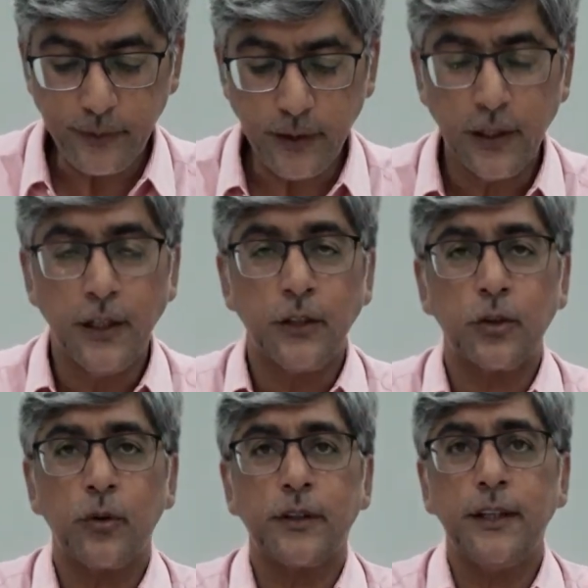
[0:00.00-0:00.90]
So
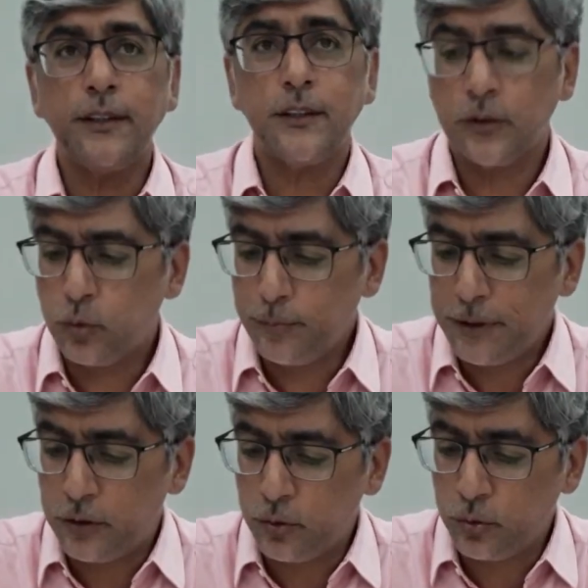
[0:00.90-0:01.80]
this could be
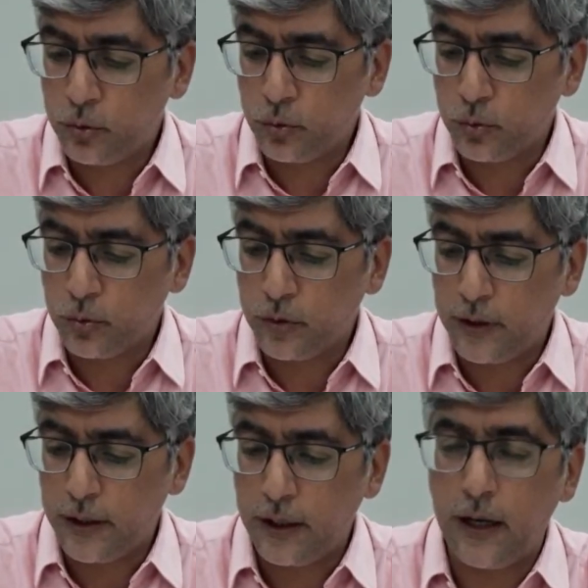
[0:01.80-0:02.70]
due to
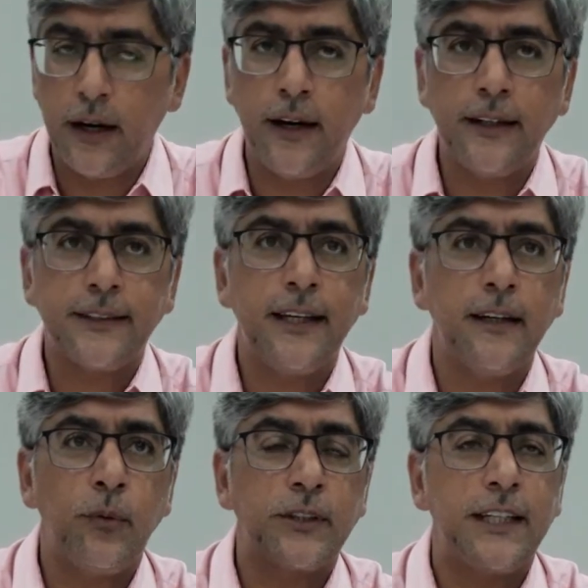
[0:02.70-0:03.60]

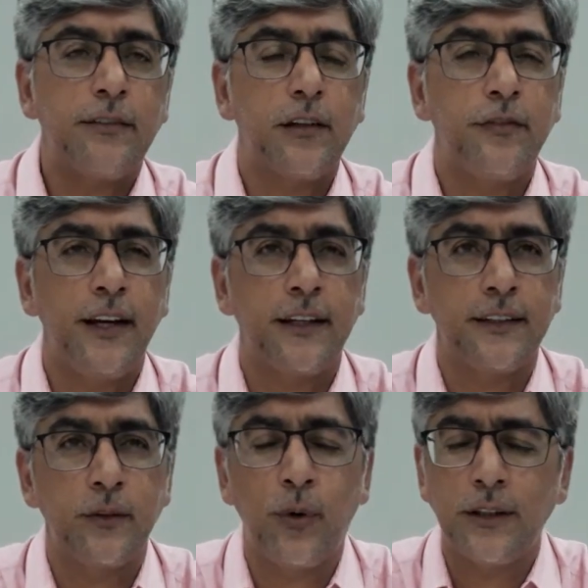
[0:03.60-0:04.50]
several factors, and
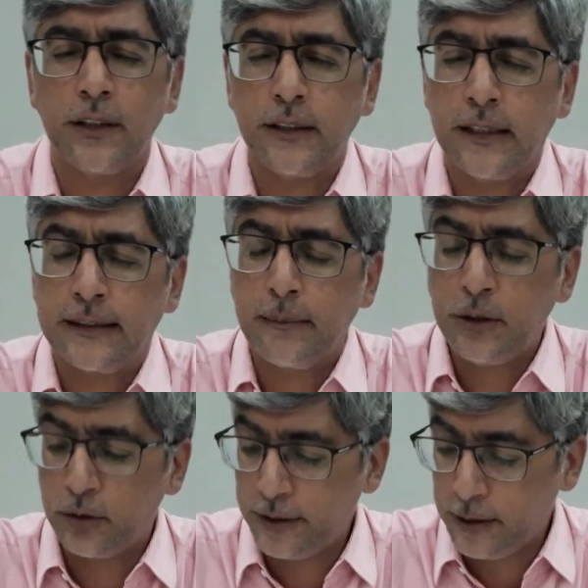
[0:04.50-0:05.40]
something to
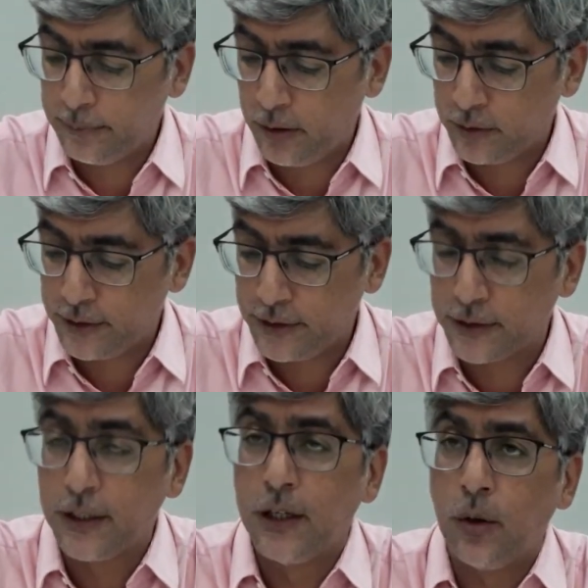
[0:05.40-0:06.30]
think about is
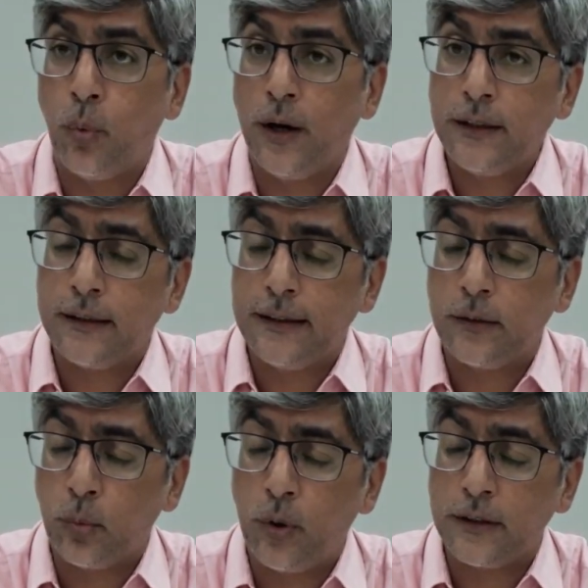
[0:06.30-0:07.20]

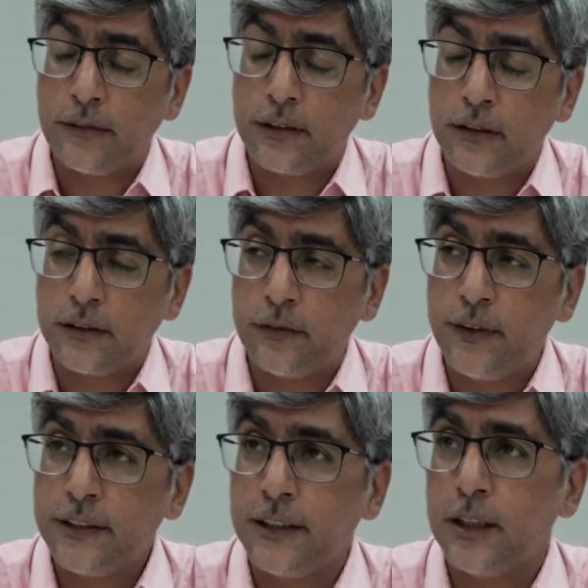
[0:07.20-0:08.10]
the first
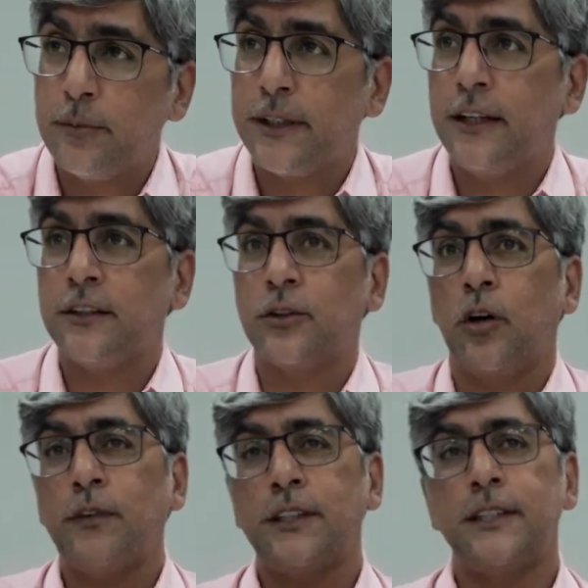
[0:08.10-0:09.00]
interpretation is
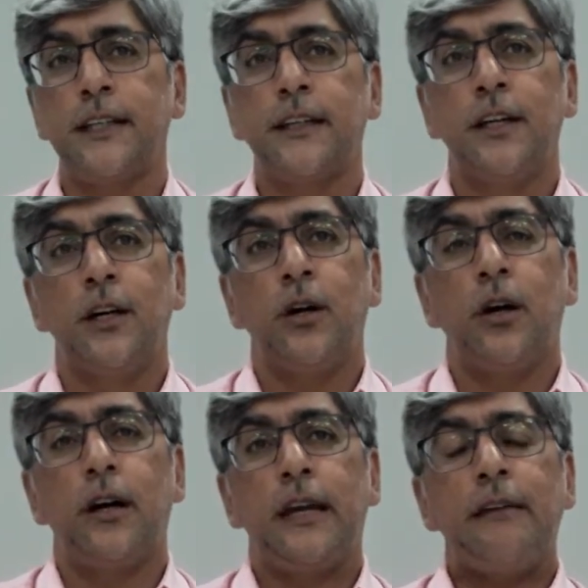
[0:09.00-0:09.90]
obviously that
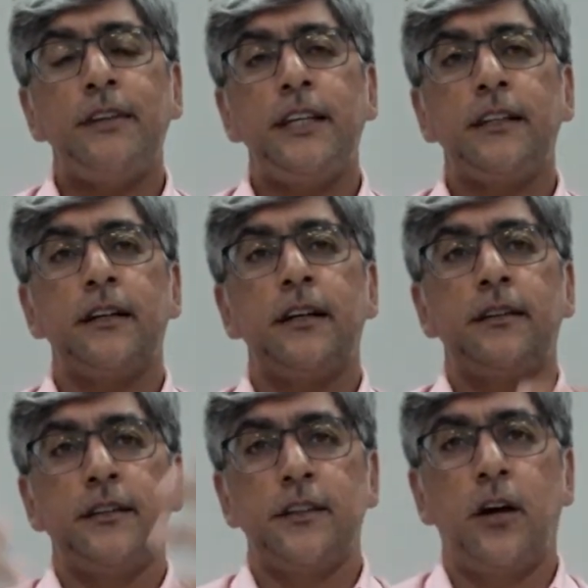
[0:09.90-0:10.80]
everything in the earth
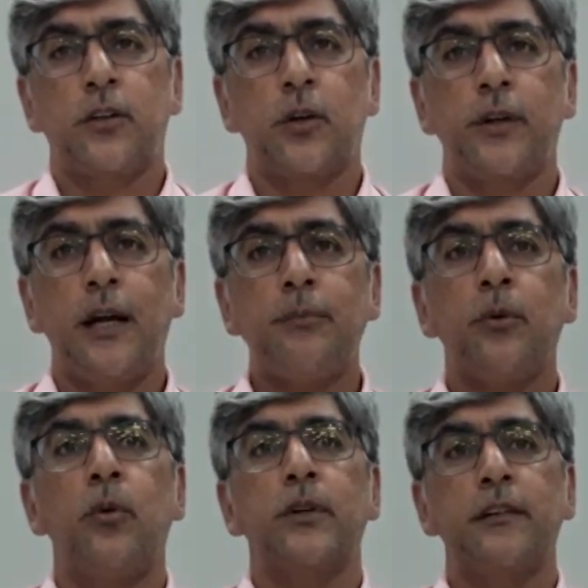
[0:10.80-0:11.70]
is now thrown up,
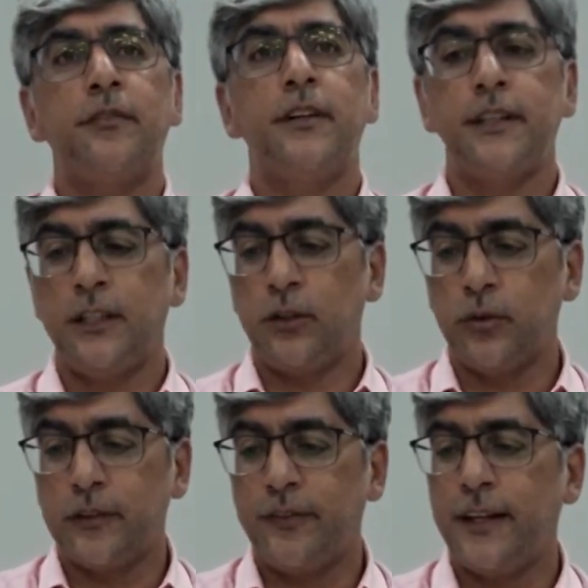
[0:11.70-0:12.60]
or referring to the
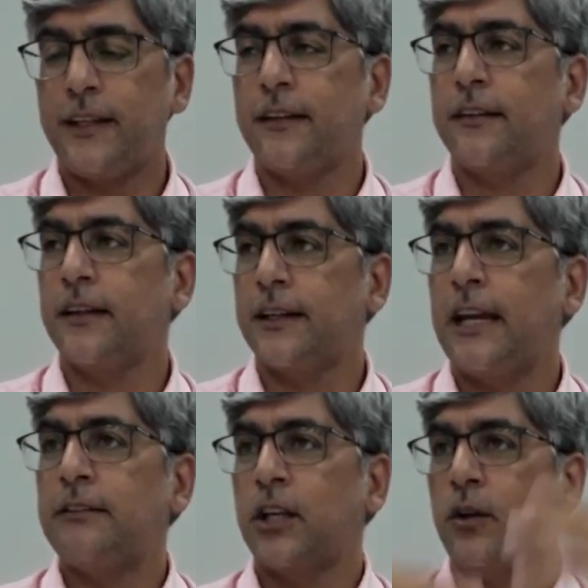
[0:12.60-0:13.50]
fact that the
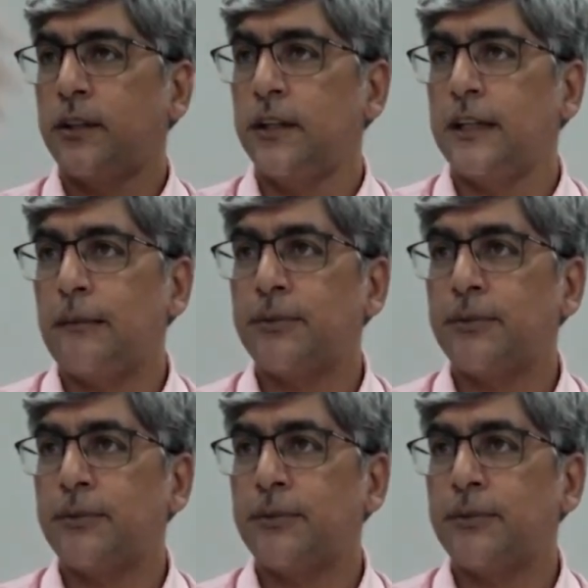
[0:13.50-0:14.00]
graves are not turned upside